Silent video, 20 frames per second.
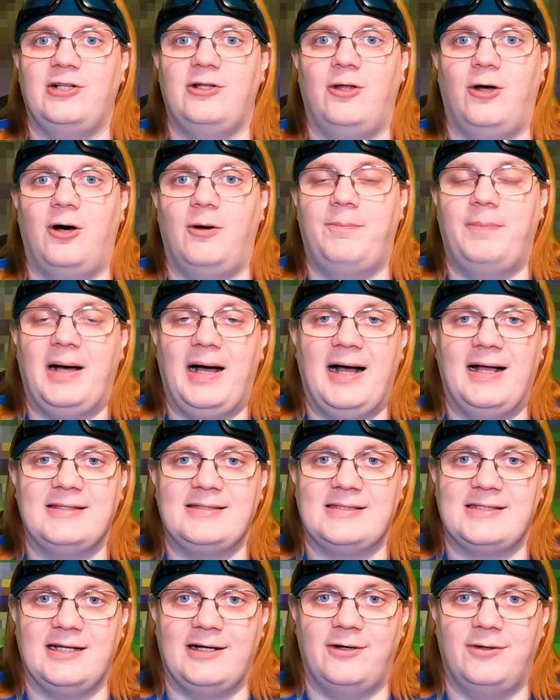law
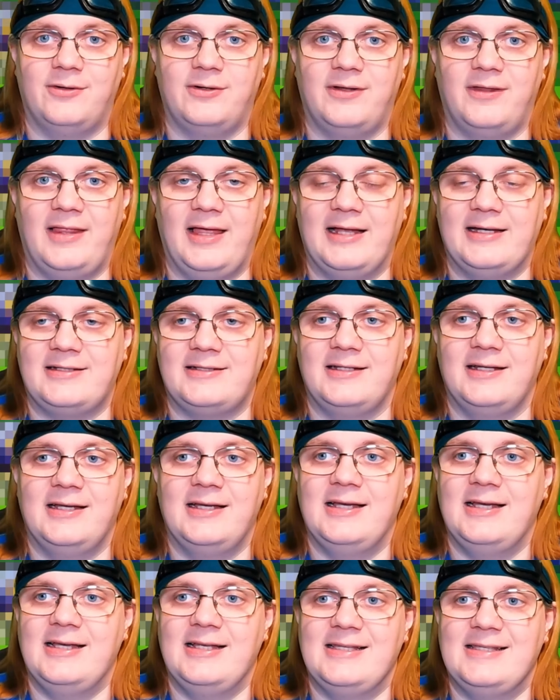passed down that
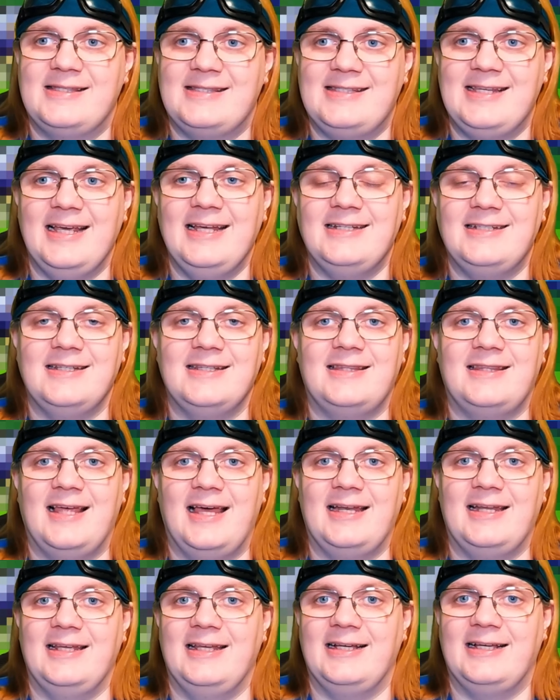stated
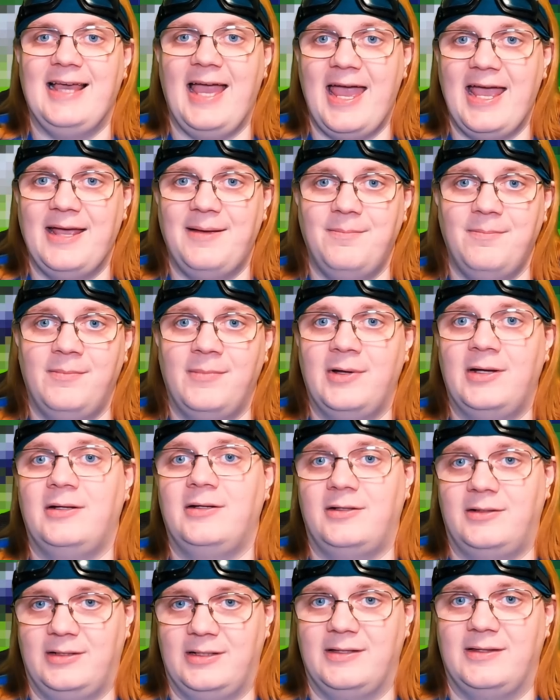that a game,
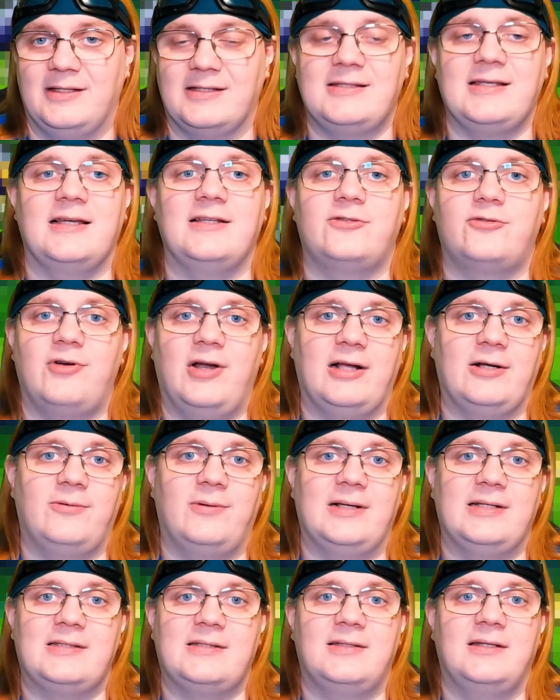in this case Dragon
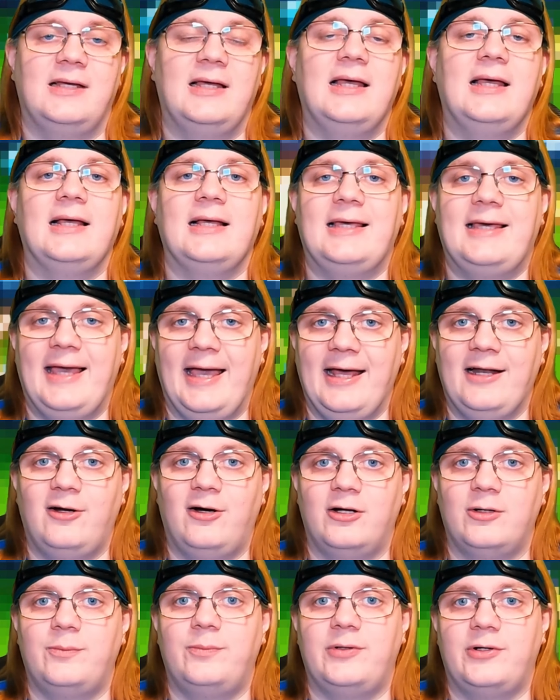Quest,
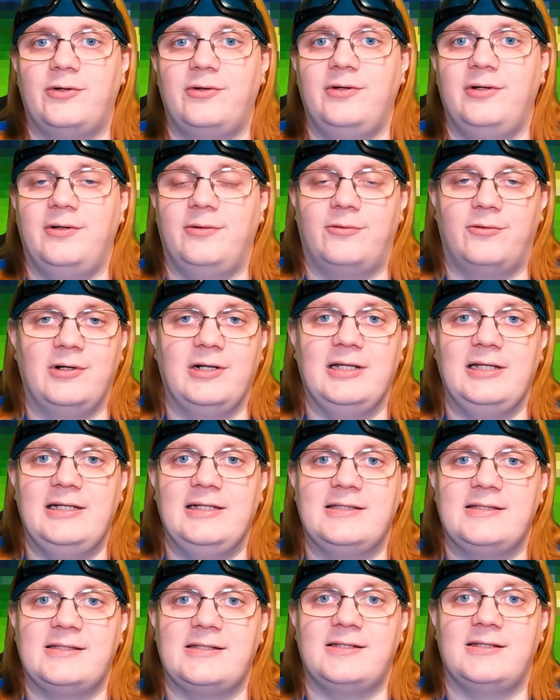cannot be
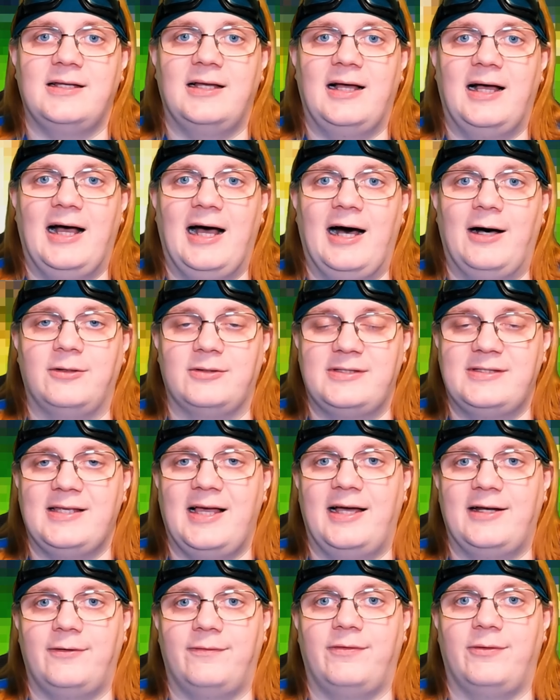released
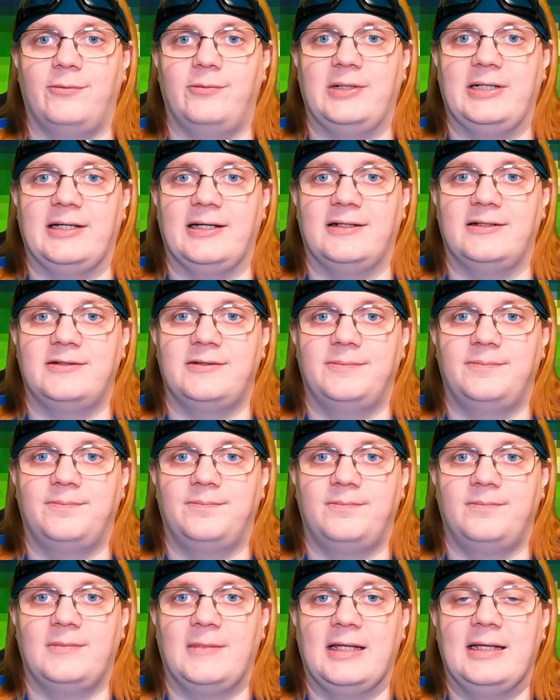outside of the weekend.
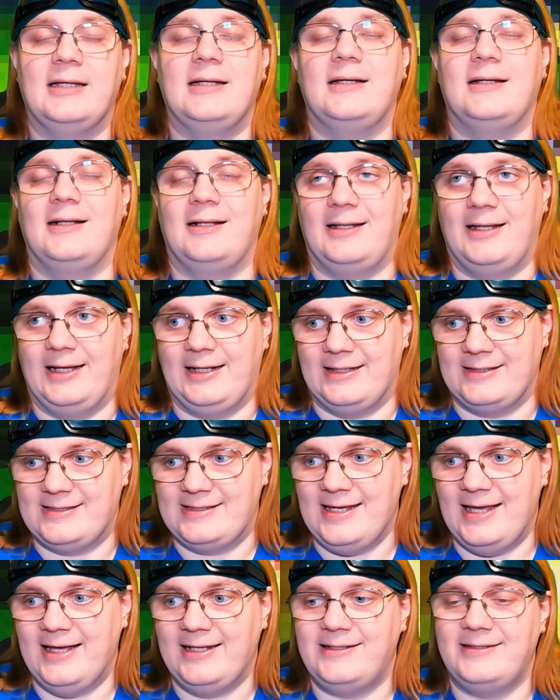Like I
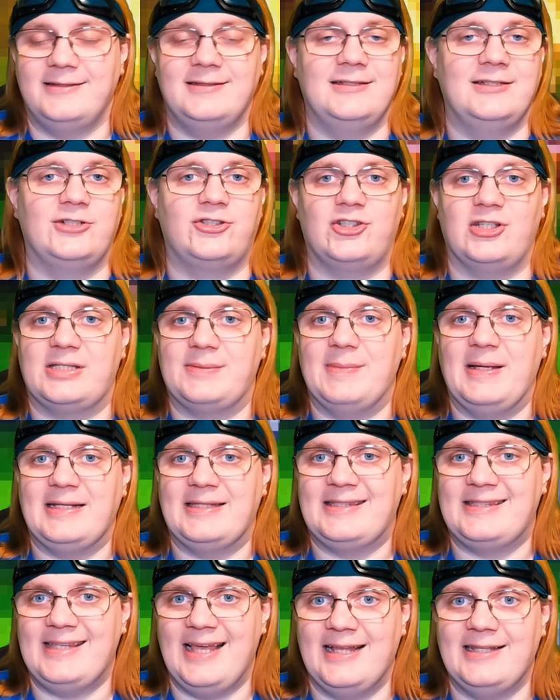said, it just
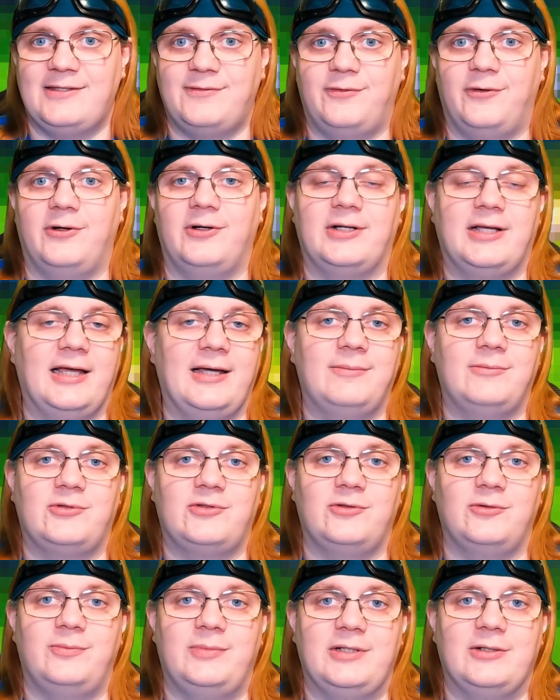makes sense for a game
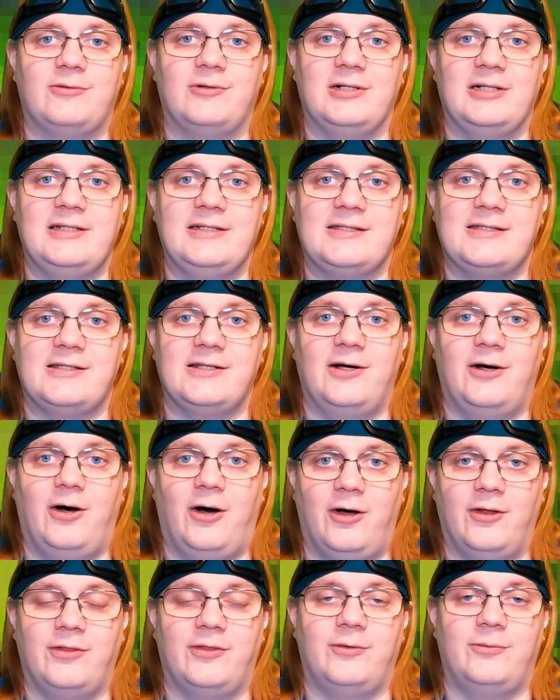to be released
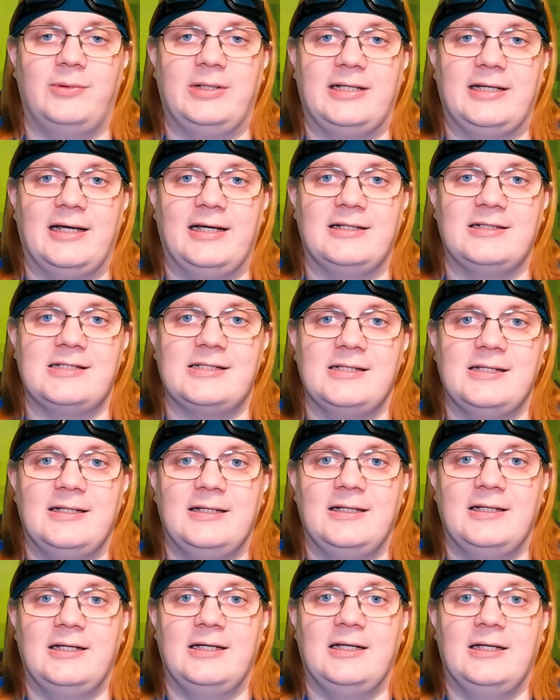on the weekend.
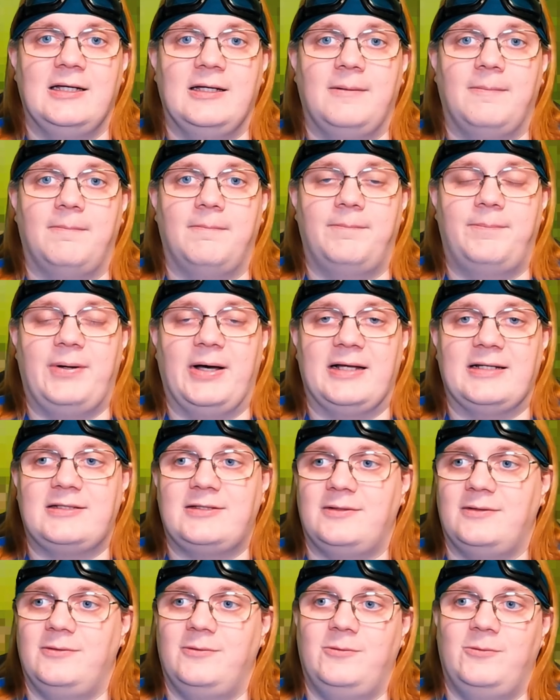
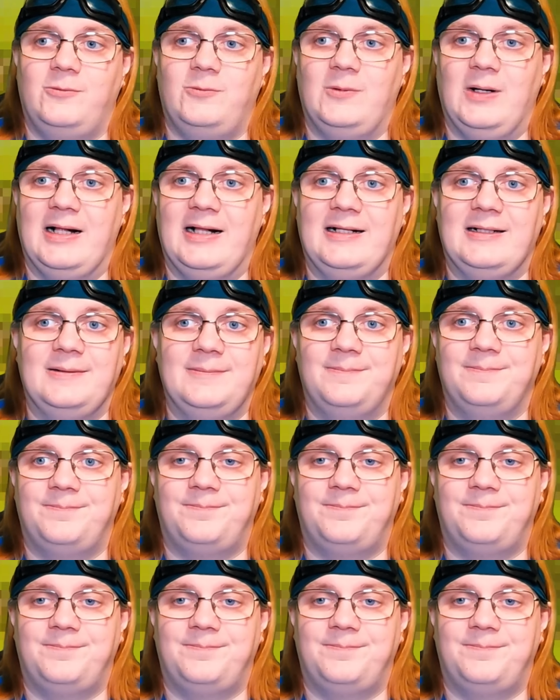But, well,